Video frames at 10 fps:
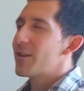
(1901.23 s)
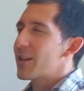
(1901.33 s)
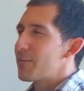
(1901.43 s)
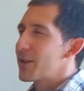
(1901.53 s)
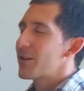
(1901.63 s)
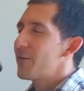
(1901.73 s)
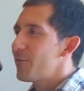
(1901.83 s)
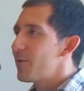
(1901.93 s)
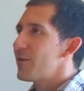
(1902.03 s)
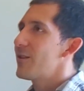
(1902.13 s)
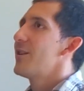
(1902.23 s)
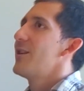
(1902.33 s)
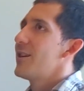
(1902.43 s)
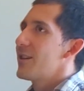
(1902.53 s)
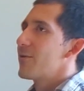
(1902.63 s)
like American football
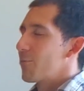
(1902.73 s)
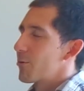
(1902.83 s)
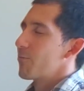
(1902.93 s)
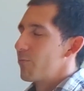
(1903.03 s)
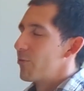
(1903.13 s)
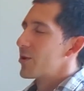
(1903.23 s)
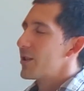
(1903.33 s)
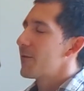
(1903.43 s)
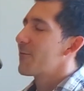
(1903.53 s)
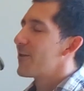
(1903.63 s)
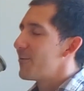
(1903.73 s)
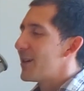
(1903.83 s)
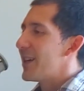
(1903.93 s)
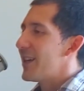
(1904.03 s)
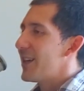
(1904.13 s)
or where she's from,
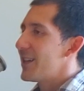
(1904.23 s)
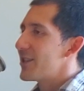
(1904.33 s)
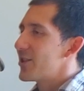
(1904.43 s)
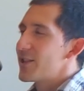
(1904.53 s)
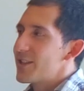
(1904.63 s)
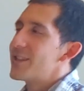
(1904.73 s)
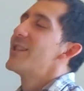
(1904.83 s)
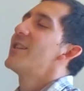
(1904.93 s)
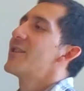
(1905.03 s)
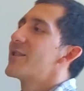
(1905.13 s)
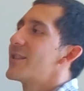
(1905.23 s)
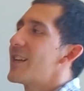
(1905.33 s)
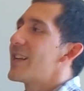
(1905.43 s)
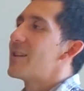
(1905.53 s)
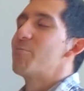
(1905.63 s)
and she didn't
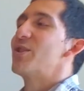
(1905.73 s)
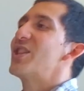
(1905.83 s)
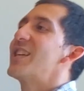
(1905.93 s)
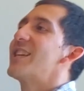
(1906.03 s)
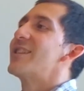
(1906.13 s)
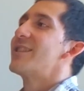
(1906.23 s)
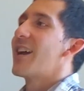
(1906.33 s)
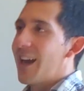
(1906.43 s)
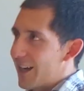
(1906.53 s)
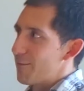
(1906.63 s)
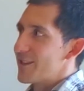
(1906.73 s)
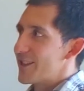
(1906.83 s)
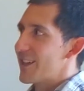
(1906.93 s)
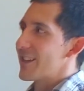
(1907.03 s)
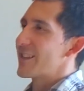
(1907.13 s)
understand it, but she gets hyped.
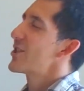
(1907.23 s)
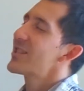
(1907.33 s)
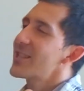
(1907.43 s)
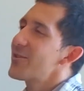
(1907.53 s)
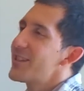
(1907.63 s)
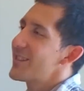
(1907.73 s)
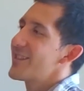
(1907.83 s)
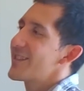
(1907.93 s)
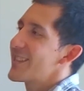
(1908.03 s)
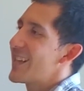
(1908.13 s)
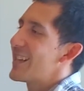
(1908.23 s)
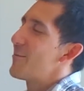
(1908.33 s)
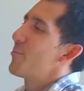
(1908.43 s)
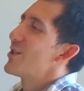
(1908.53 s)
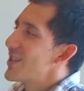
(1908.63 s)
She still doesn't understand it,
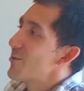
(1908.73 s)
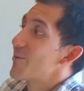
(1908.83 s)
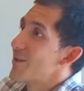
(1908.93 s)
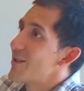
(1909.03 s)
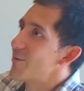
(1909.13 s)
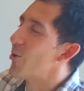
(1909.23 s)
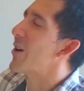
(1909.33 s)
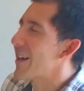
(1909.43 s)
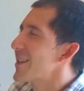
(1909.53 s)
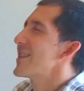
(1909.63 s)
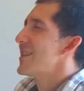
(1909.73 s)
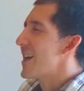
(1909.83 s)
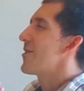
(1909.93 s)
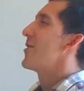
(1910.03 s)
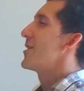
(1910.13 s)
but I guess she's
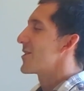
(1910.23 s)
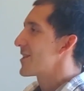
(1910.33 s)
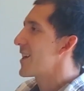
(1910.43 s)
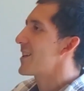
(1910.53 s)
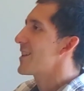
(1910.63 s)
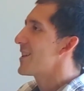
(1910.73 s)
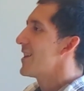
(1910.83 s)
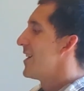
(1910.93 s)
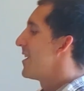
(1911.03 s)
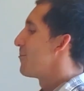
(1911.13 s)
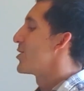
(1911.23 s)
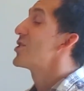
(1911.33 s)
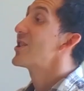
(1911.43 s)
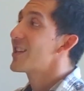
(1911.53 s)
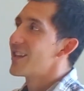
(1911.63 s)
now understanding it, but
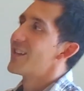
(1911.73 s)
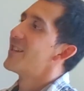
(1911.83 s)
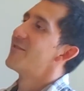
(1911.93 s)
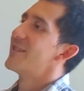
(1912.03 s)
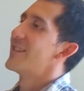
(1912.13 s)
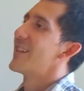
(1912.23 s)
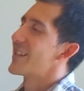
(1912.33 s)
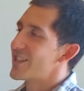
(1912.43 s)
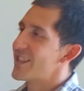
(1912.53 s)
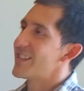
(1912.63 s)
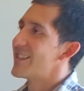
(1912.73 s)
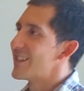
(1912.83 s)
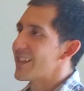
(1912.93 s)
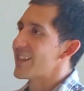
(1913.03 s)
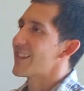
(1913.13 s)
she loves it. Like she gets
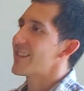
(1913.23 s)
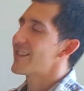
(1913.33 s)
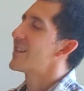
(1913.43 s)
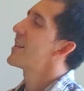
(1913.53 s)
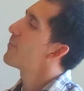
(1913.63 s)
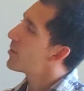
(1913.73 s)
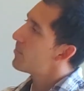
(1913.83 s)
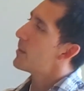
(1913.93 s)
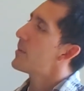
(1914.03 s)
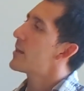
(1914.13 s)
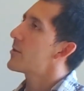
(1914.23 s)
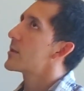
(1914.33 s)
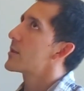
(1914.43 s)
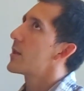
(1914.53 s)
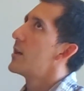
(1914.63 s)
intense. And then I brought my
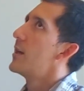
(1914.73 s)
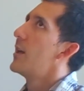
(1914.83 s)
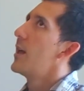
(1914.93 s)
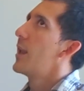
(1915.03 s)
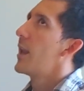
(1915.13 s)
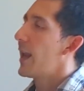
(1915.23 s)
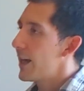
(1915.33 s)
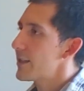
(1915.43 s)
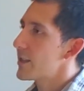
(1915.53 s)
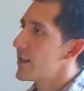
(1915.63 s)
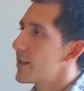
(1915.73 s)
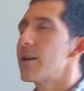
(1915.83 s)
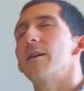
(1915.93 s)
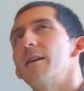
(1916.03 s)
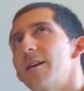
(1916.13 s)
parents last year.
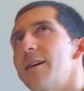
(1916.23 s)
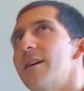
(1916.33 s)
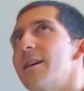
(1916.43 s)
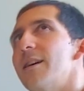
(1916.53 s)
It